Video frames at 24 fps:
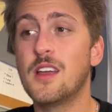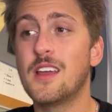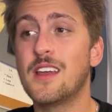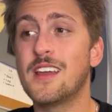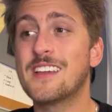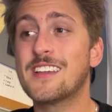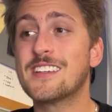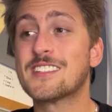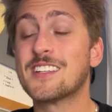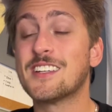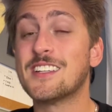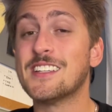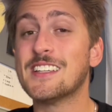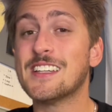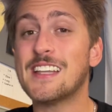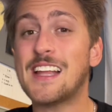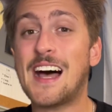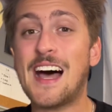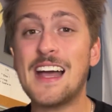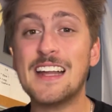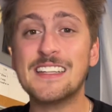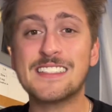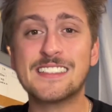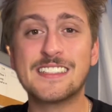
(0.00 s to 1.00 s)
is a
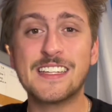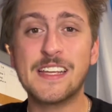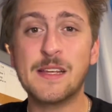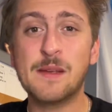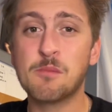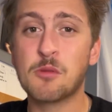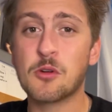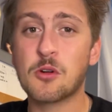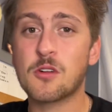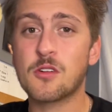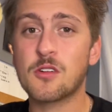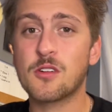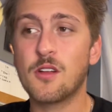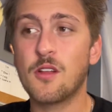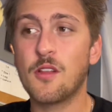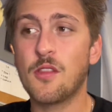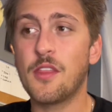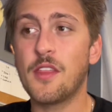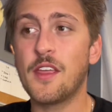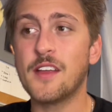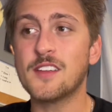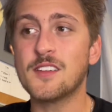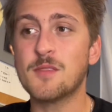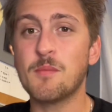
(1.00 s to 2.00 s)
lot deeper
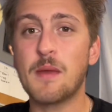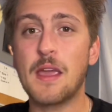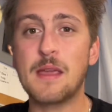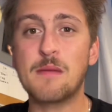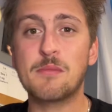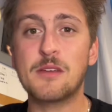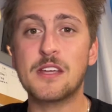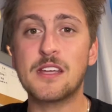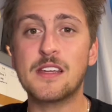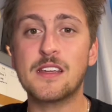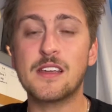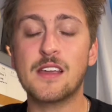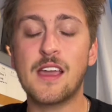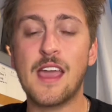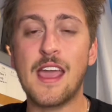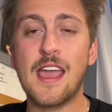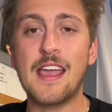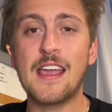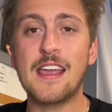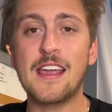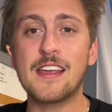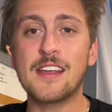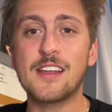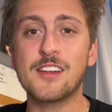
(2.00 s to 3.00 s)
than maybe
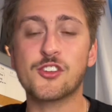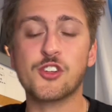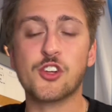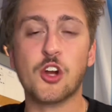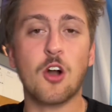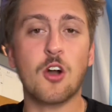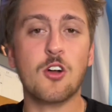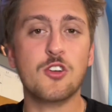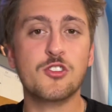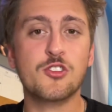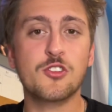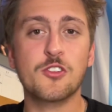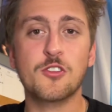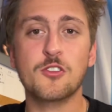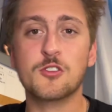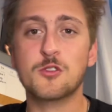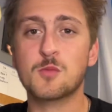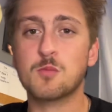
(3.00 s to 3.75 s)
a Chargers,